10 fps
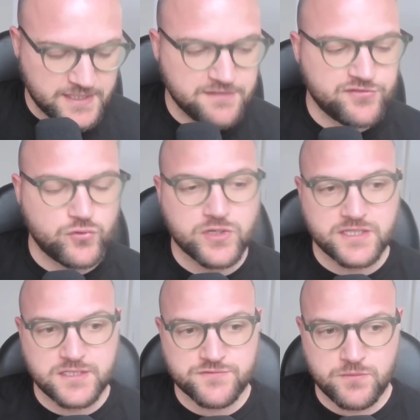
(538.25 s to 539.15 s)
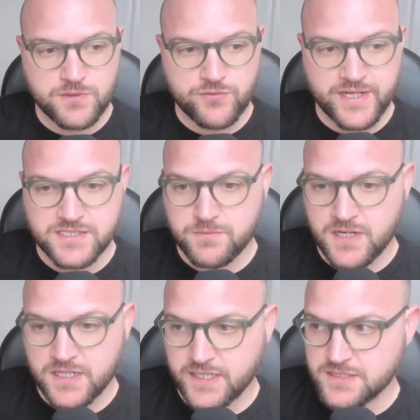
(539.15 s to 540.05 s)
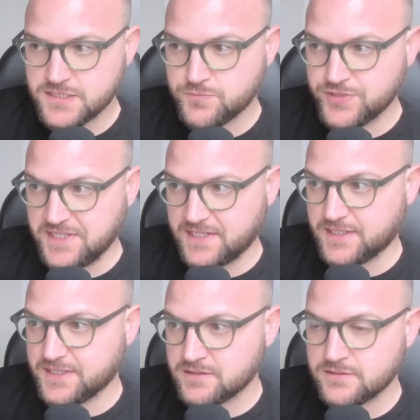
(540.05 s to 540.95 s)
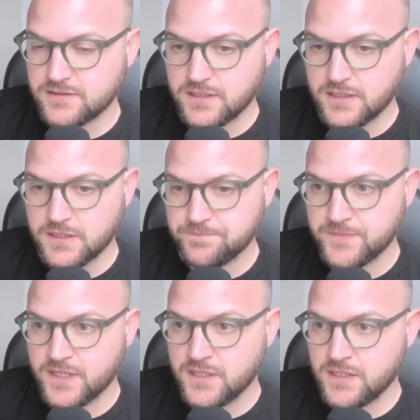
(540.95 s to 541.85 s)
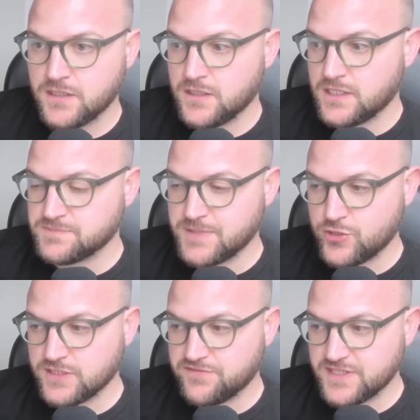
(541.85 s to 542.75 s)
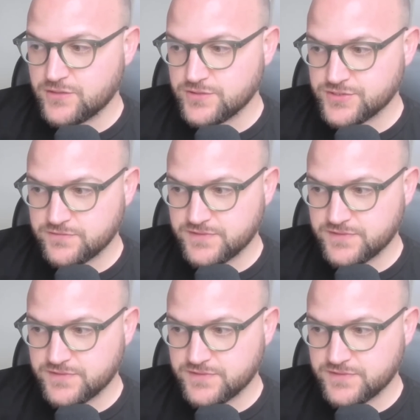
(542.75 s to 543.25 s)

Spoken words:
if you look at this from a rates market, it's pretty clear. Especially the Federal Reserve